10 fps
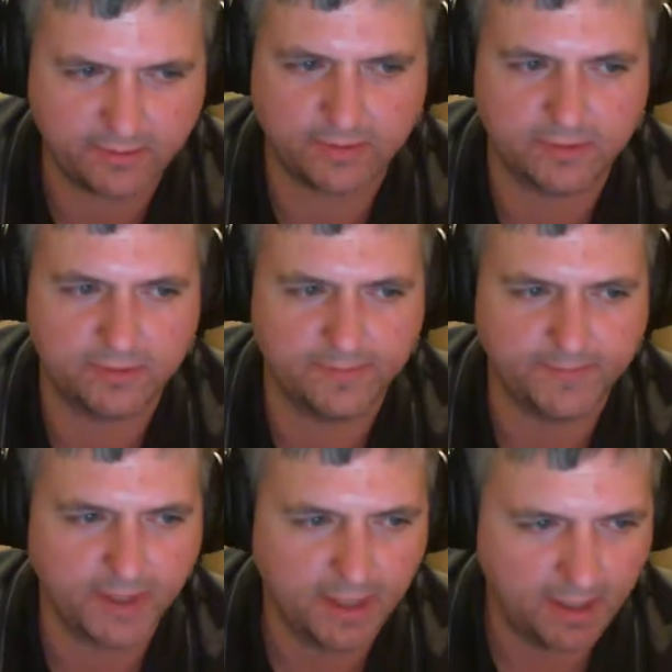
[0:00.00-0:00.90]
cool. Cool.
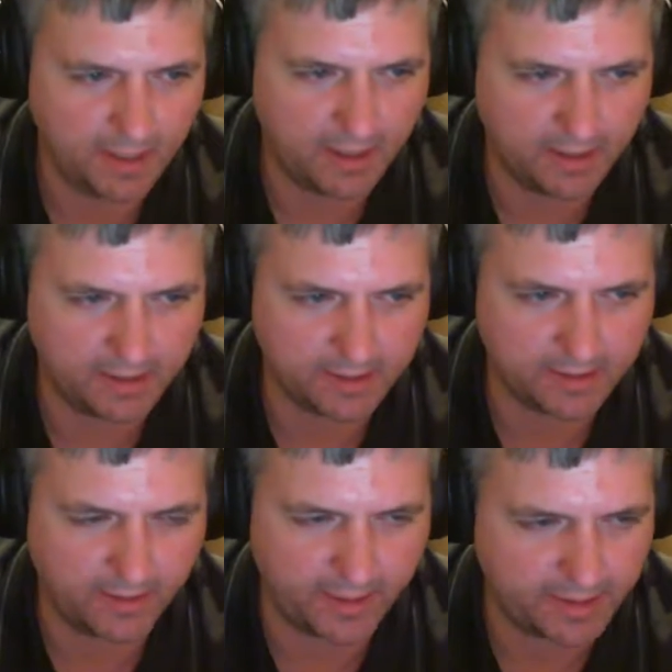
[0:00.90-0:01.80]

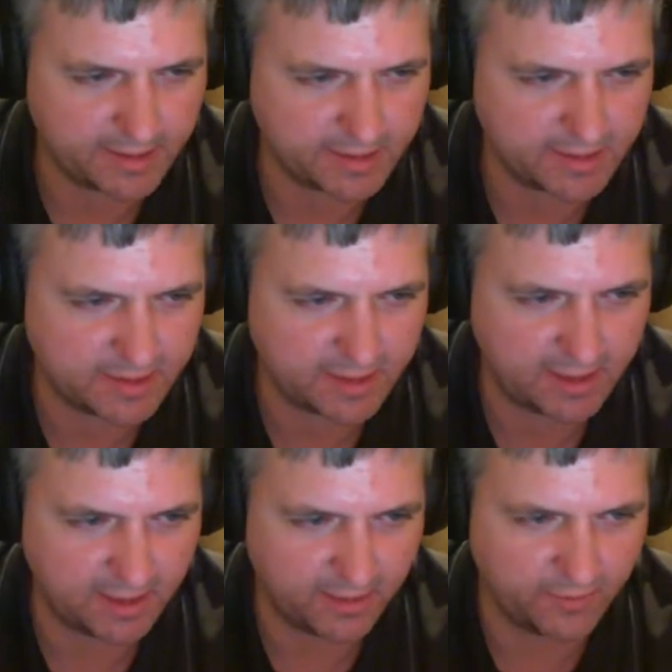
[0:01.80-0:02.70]
Now I got to
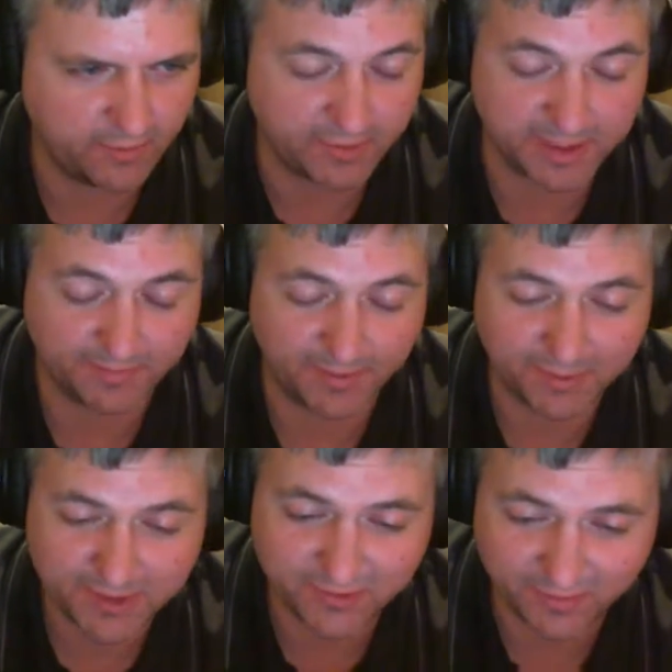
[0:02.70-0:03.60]
see what was
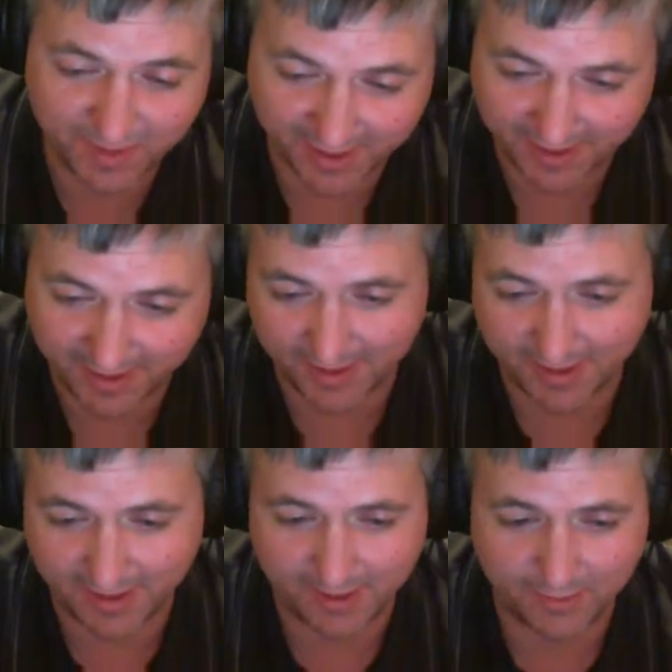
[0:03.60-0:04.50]
supposed to have been
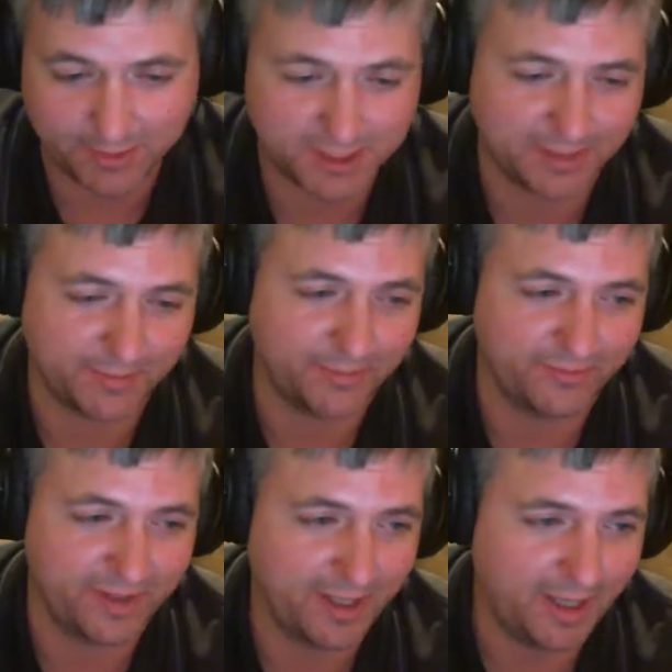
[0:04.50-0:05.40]
a huge summer
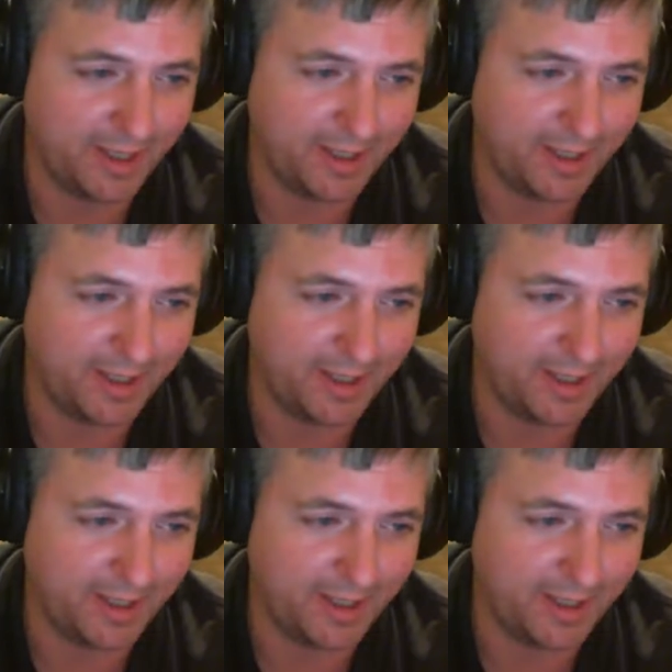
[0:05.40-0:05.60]
movie.